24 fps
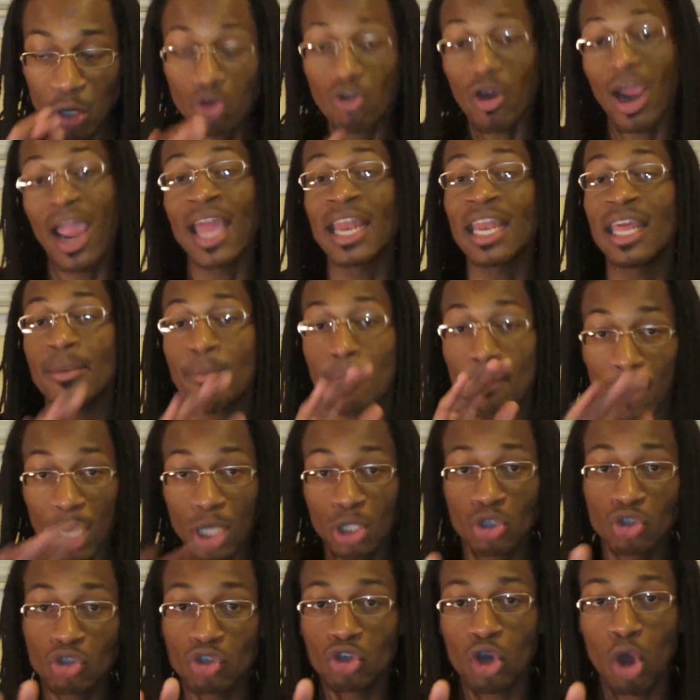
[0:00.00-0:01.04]
Granted,
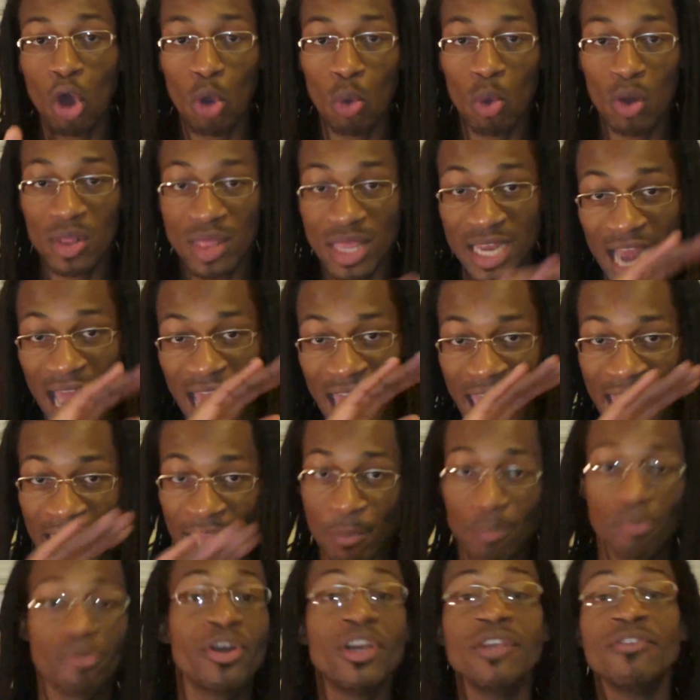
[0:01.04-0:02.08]
much slower than I
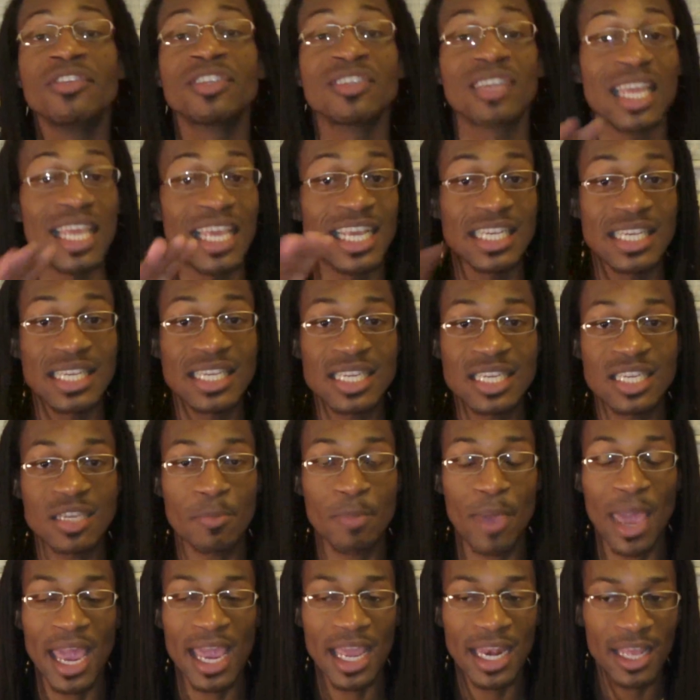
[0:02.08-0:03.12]
had previously
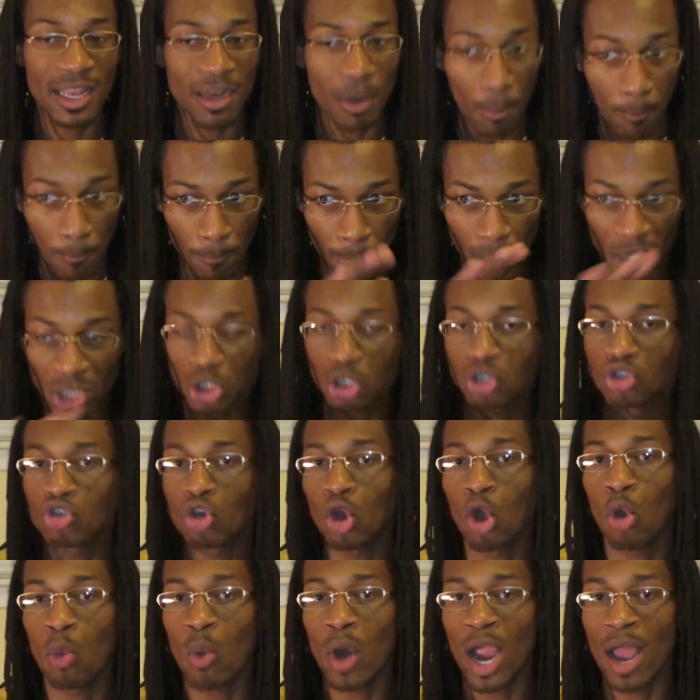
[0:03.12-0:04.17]
anticipated, much
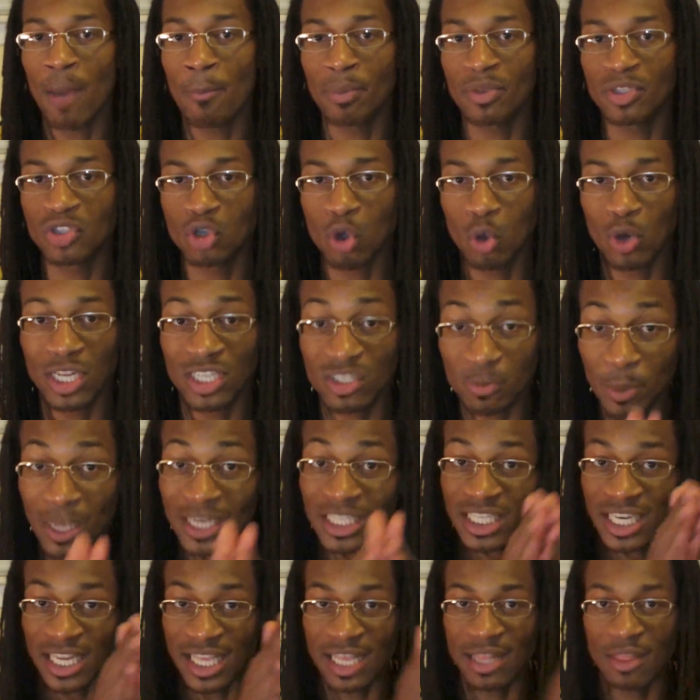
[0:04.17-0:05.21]
slower episode,
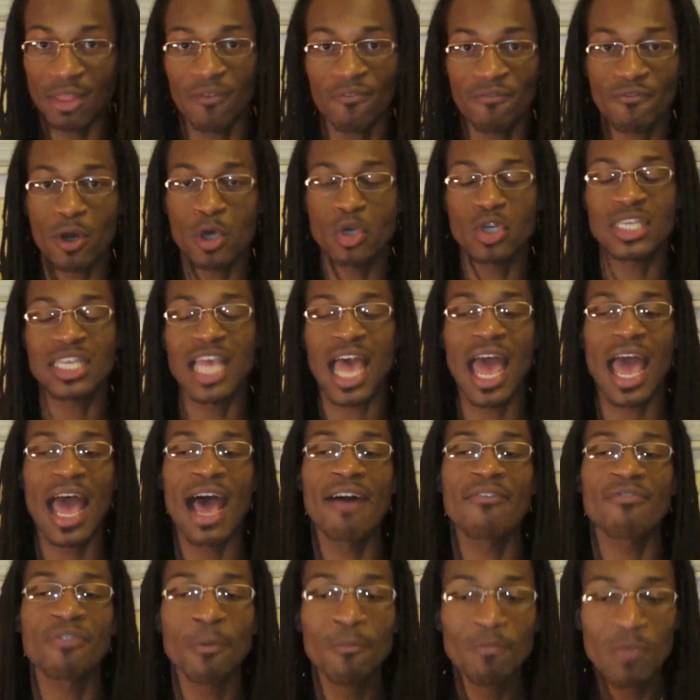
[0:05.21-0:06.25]
especially in the first
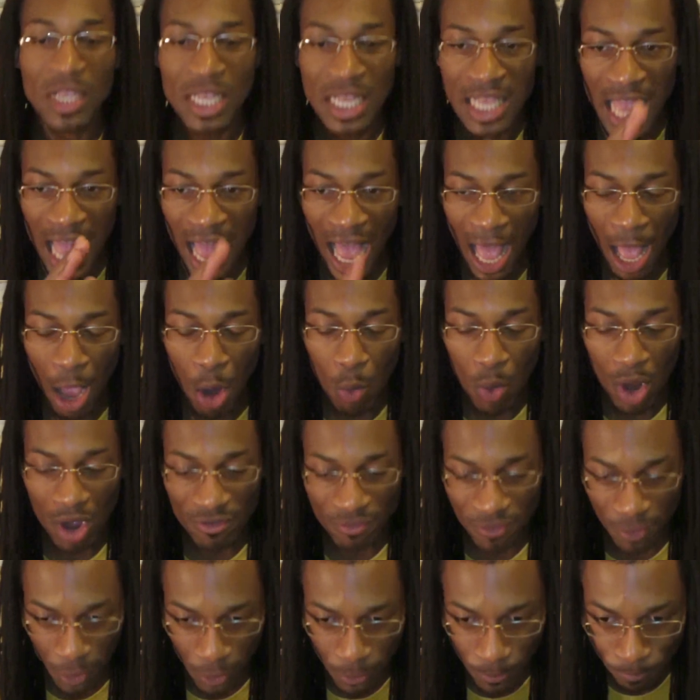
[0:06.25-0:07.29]
half.
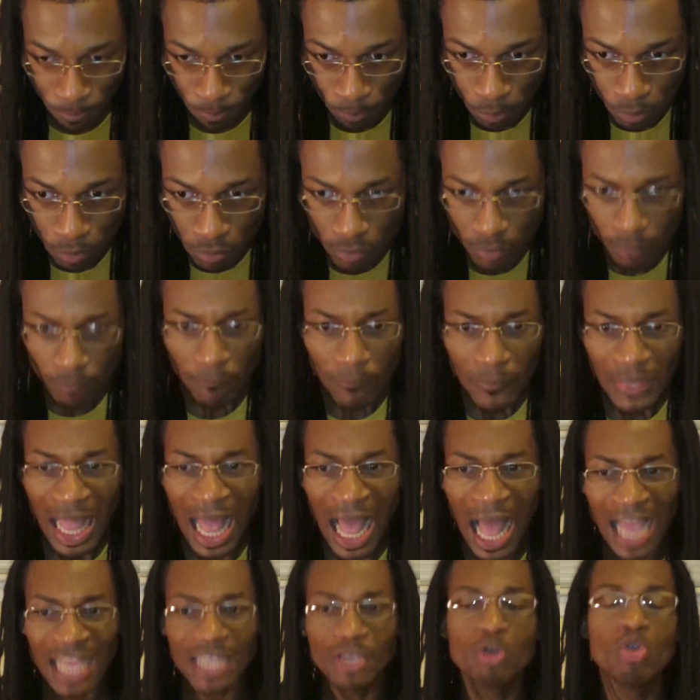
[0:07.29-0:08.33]
However,
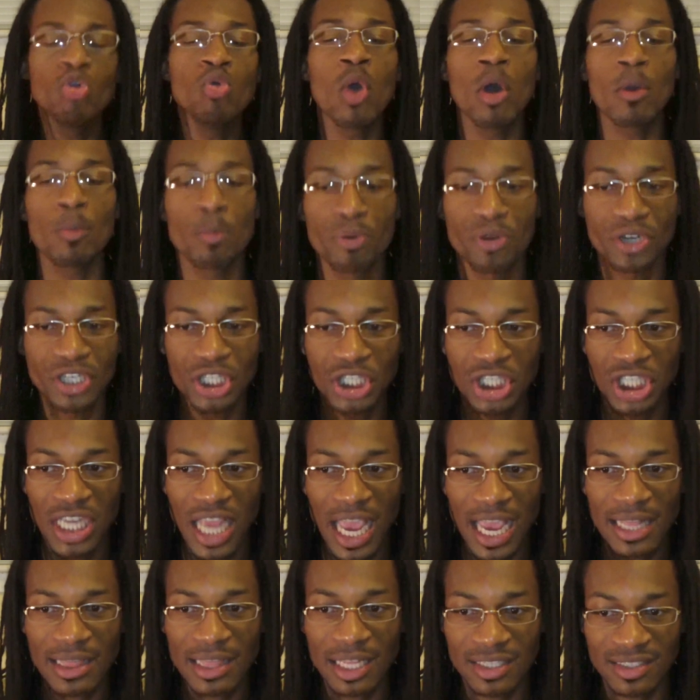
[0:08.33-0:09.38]
I do
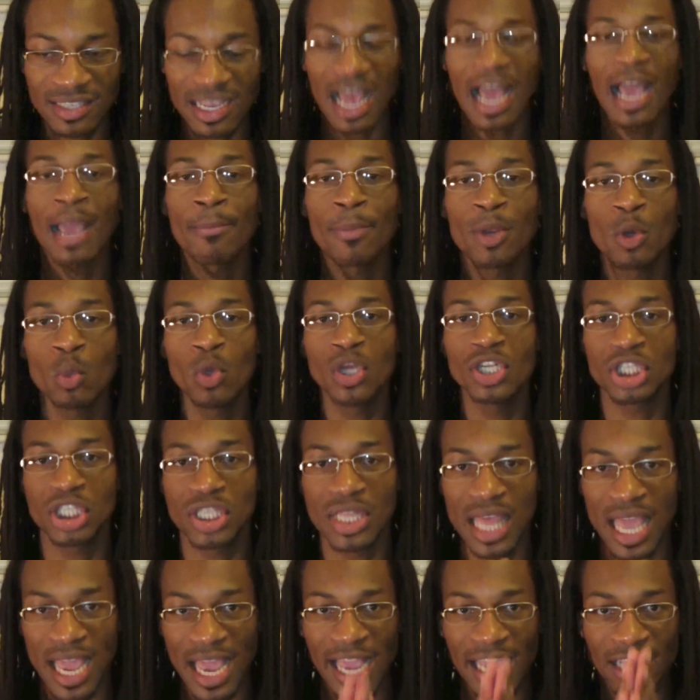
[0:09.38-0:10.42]
appreciate the time in
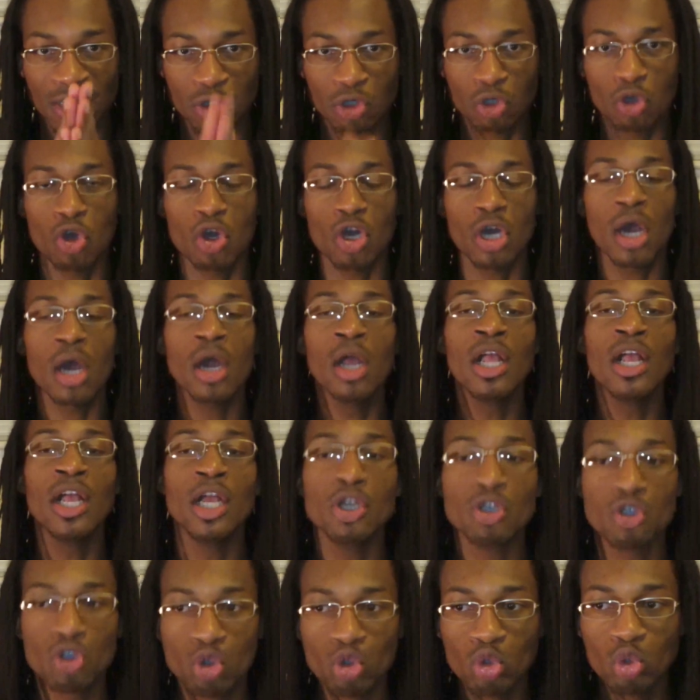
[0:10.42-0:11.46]
which they took
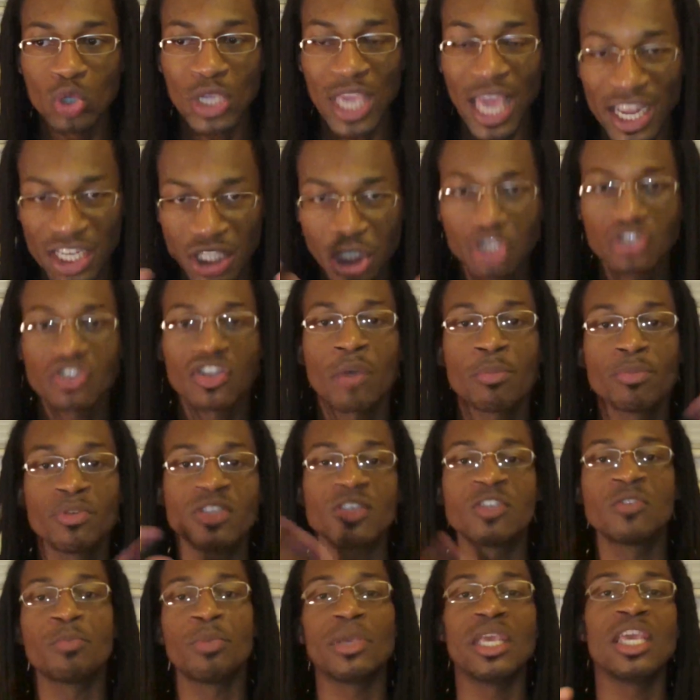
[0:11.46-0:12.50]
to catch us up
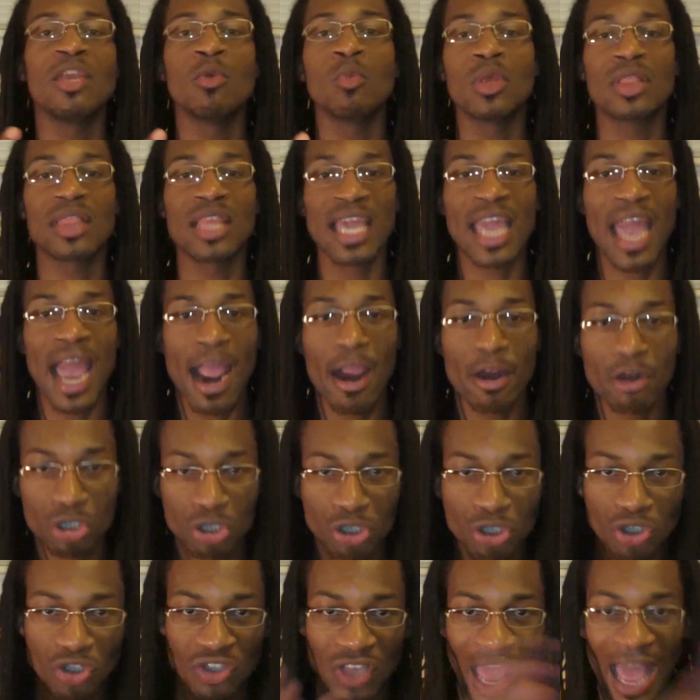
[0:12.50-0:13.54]
to speed with the
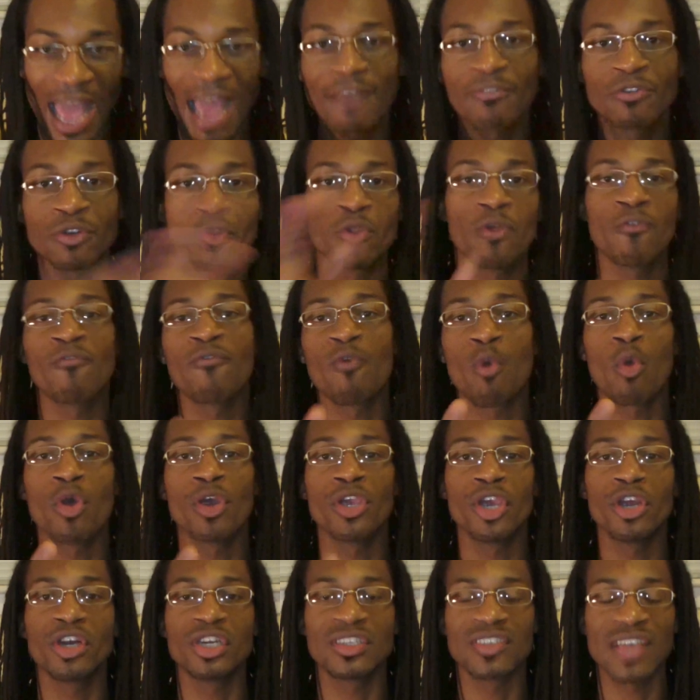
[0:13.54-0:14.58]
characters after the
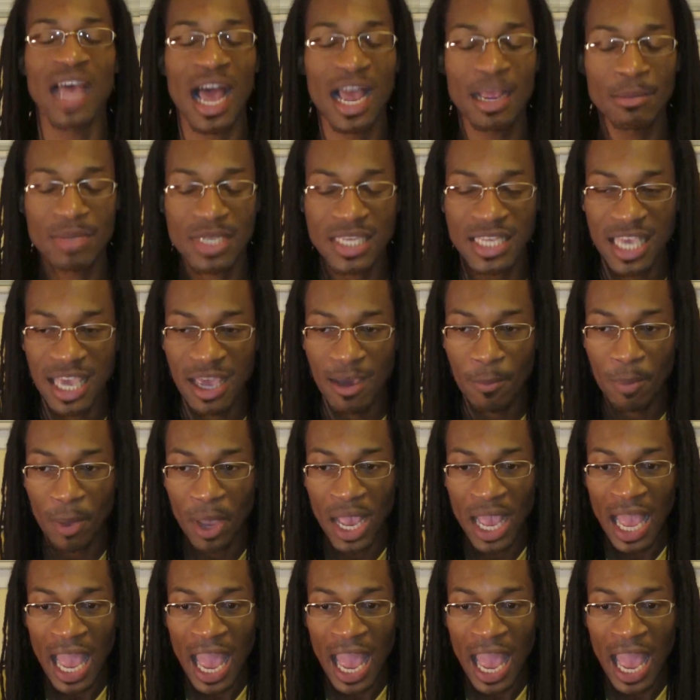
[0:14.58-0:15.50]
4-year time skip,